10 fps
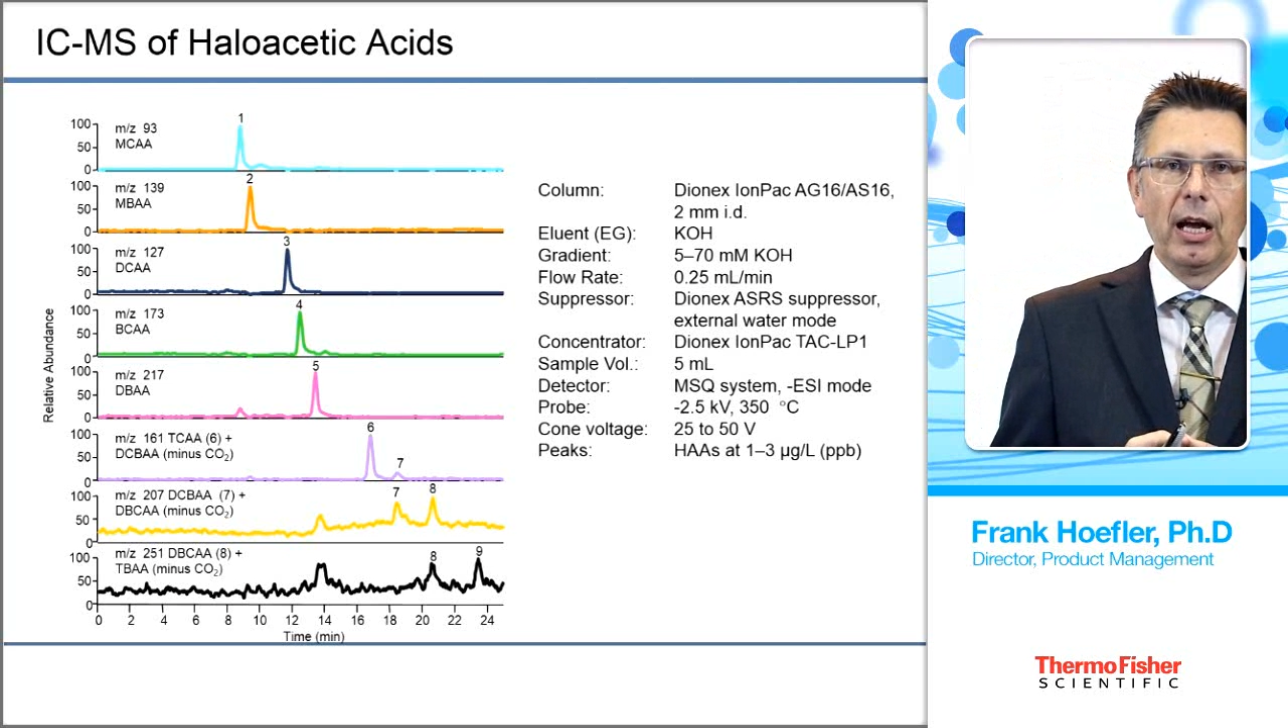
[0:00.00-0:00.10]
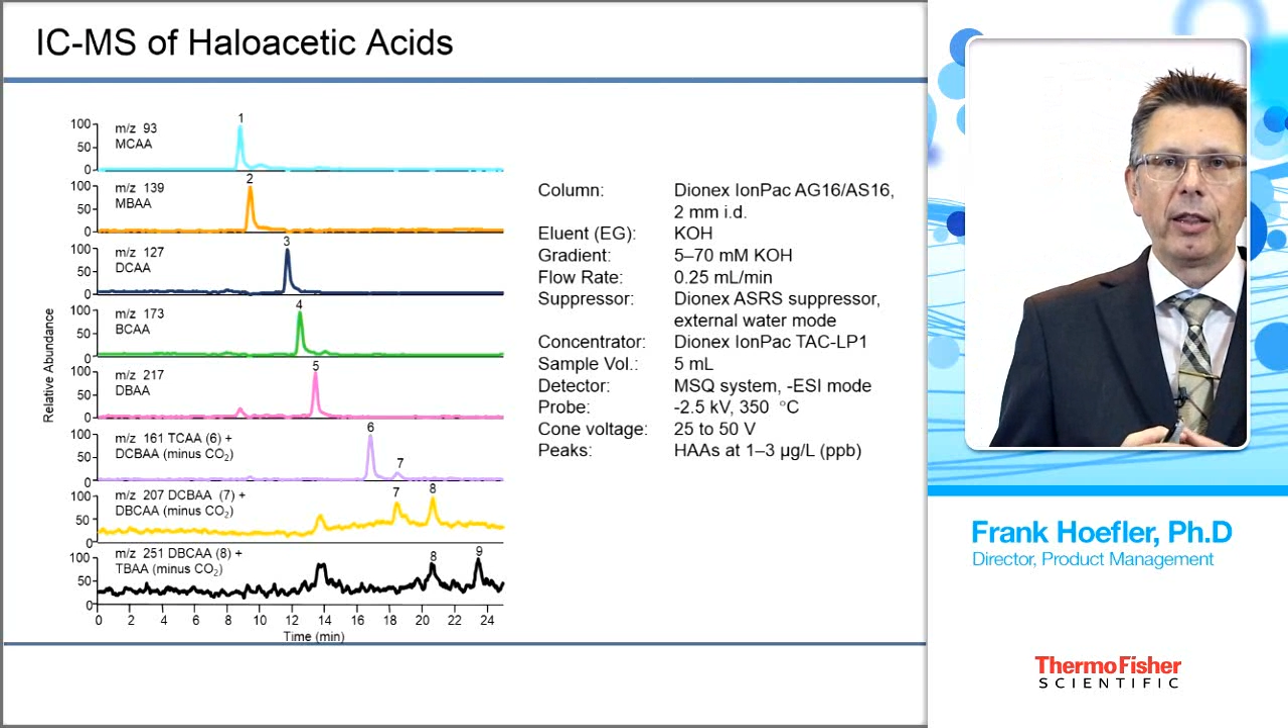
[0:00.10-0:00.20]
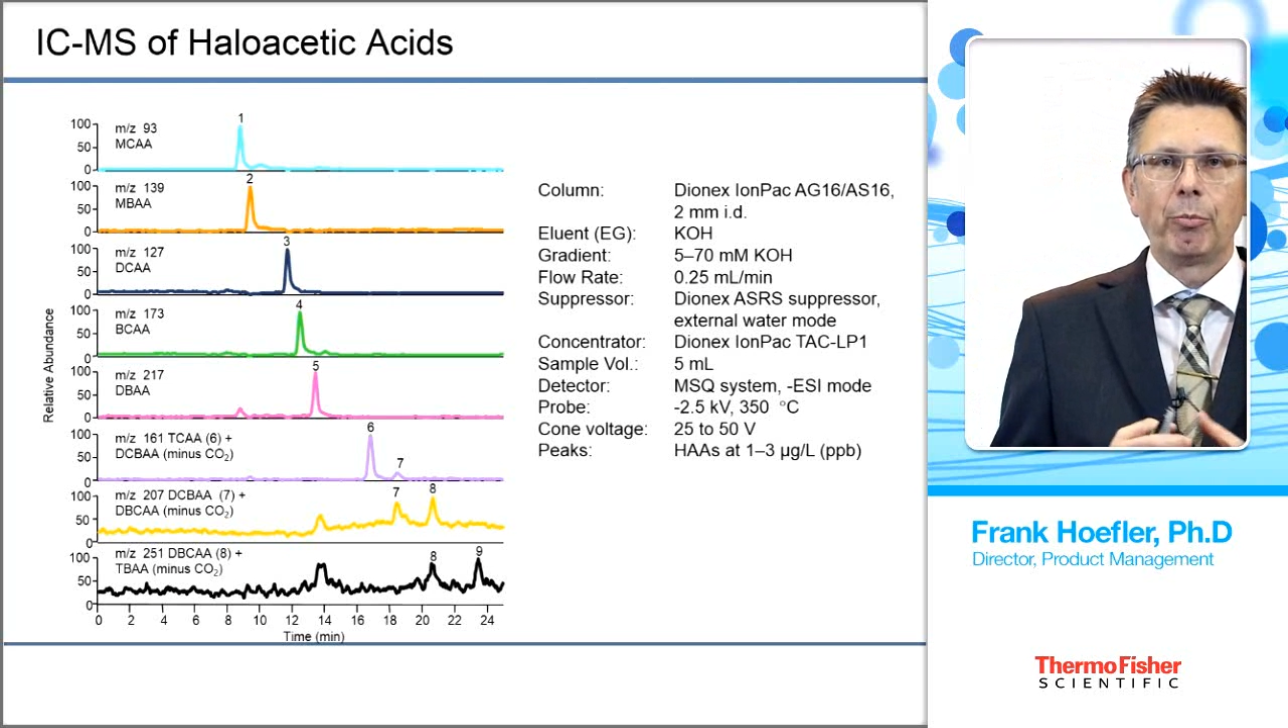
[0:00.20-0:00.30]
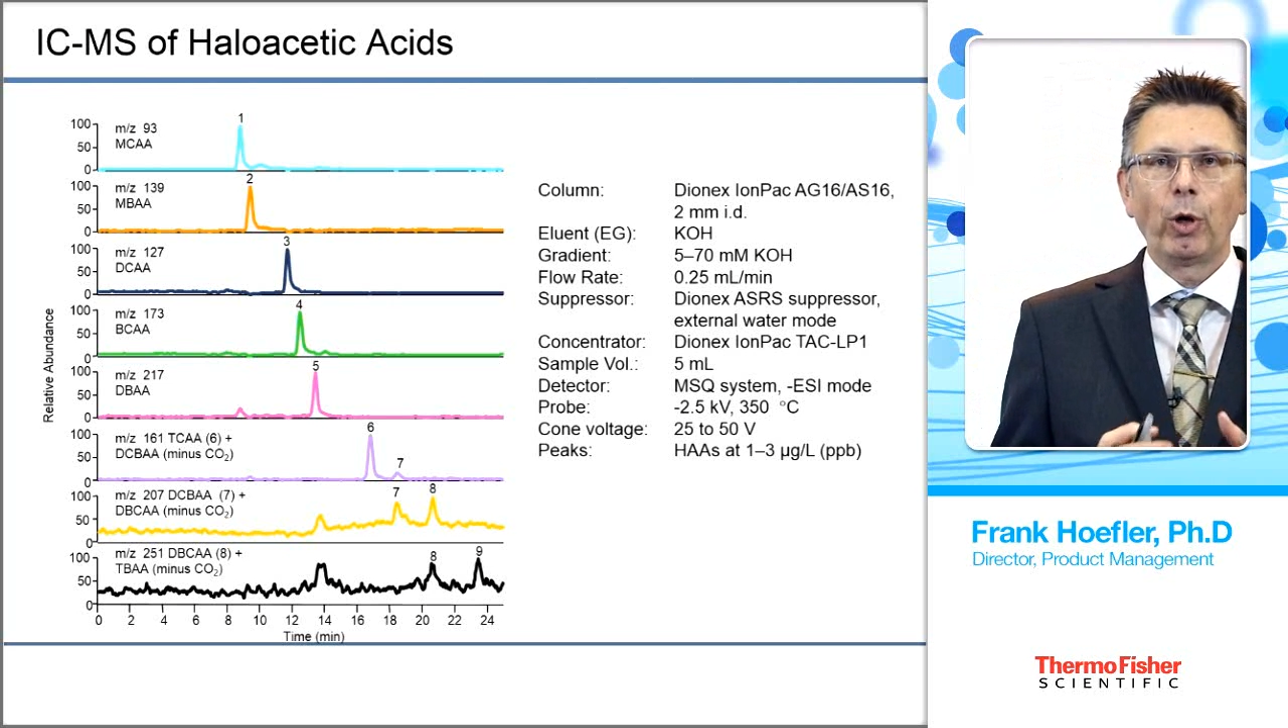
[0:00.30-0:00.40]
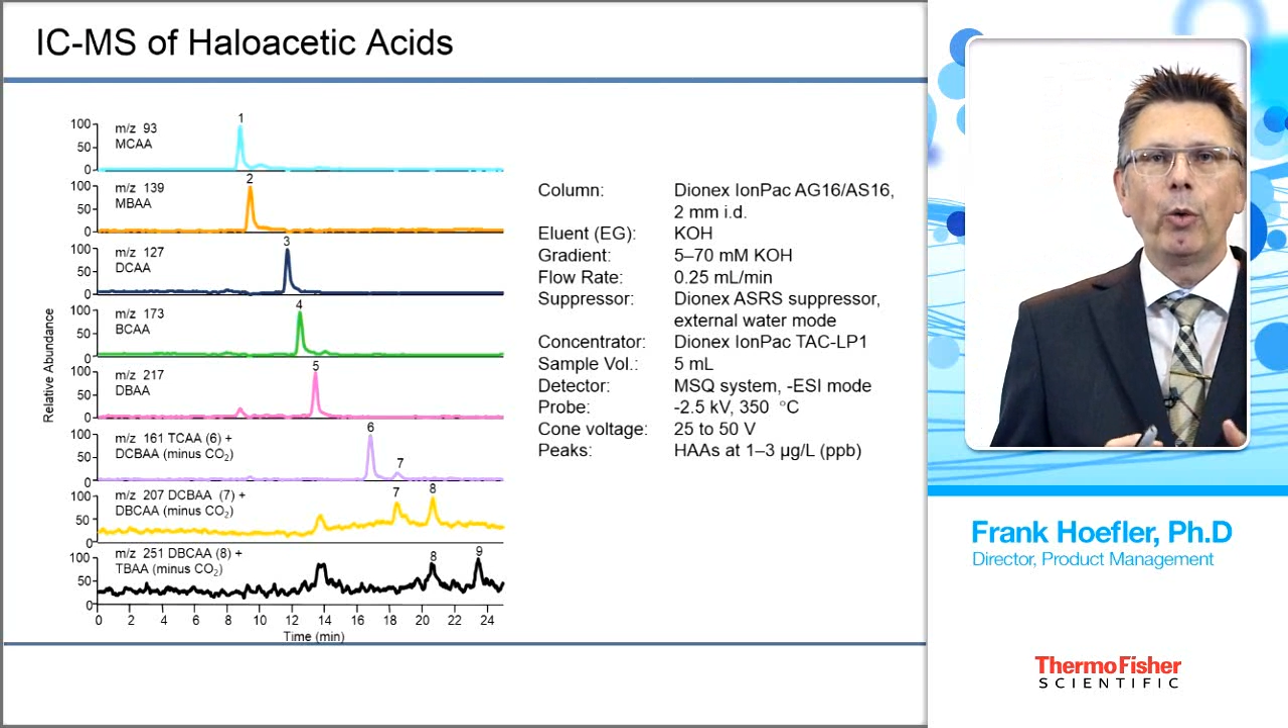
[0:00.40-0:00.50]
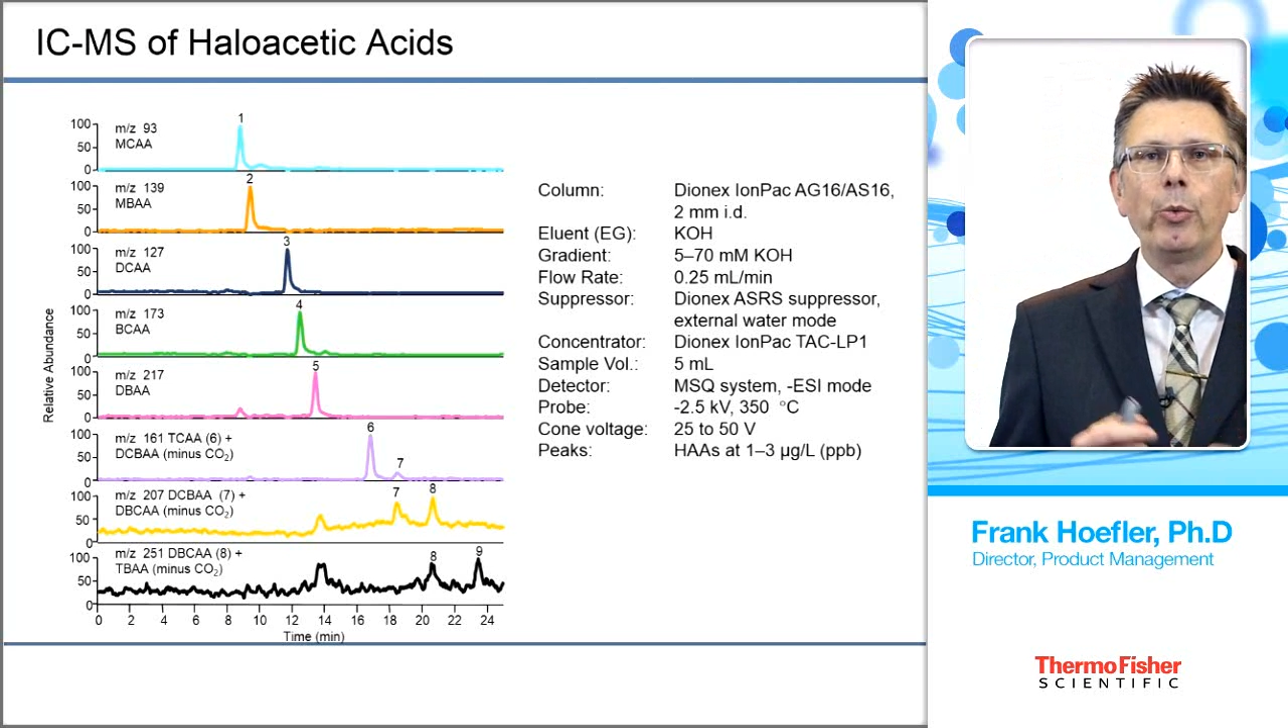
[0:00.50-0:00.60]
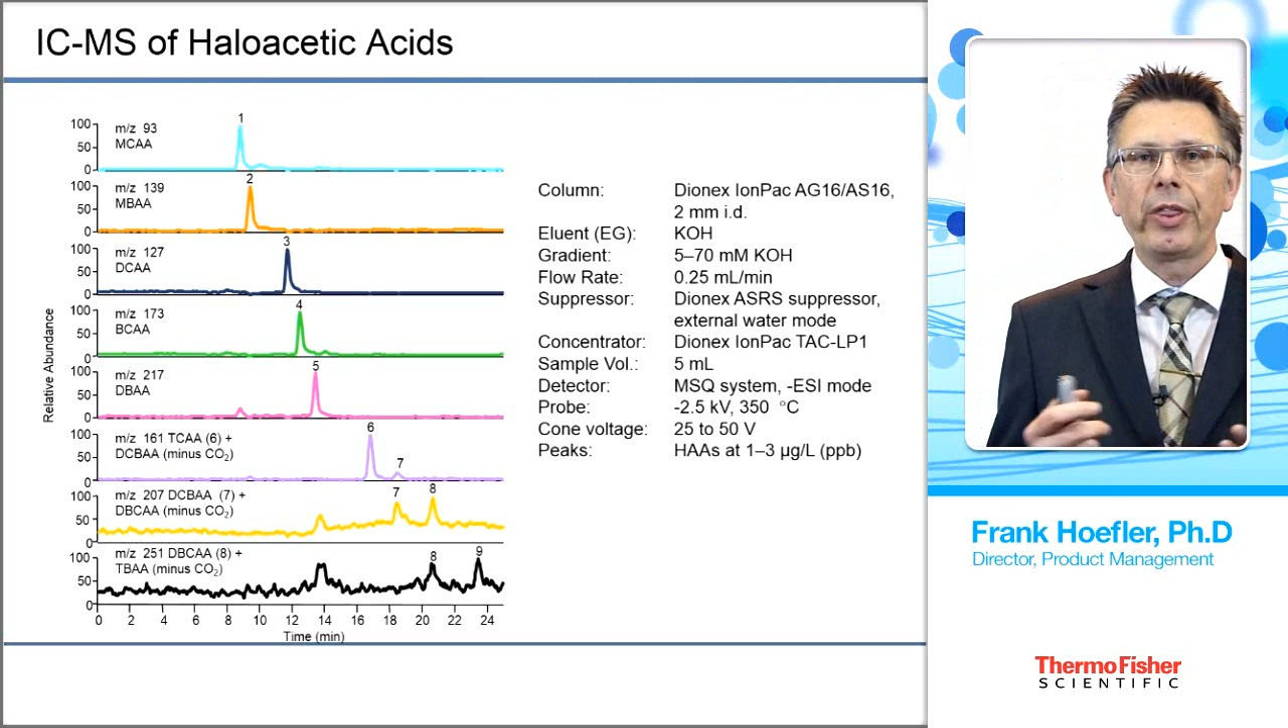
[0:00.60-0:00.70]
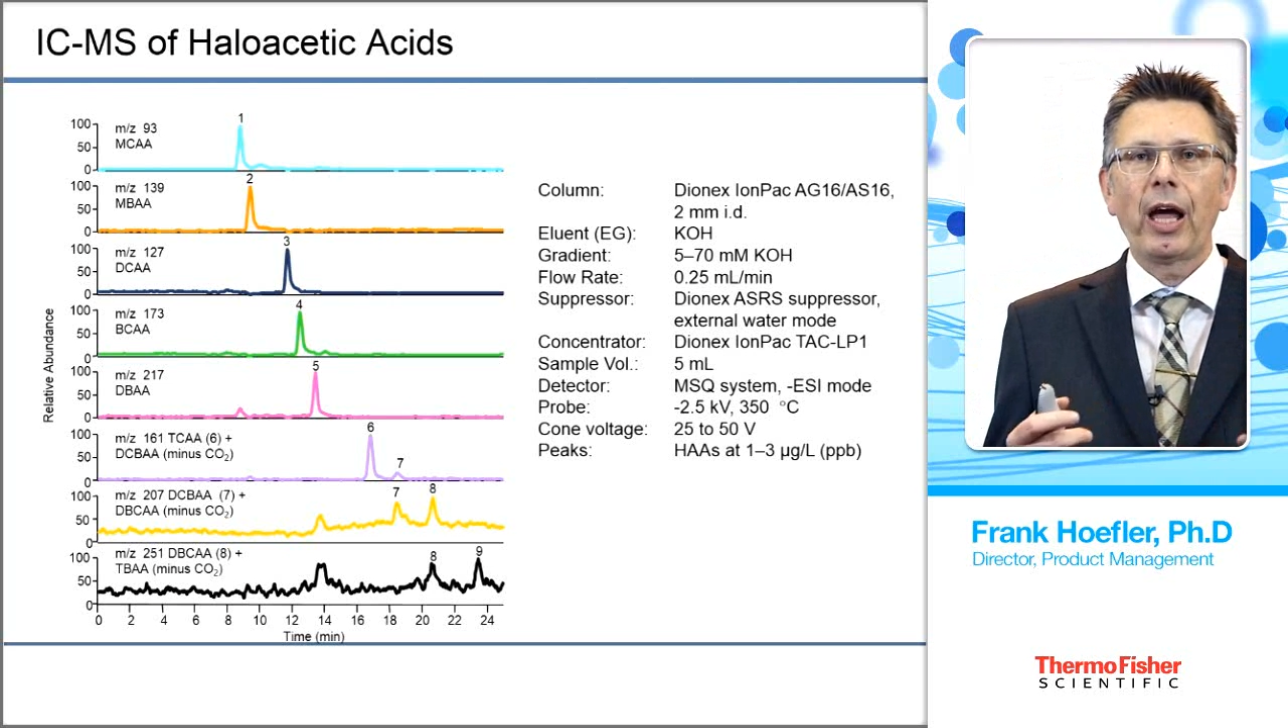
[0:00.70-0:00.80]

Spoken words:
The problem with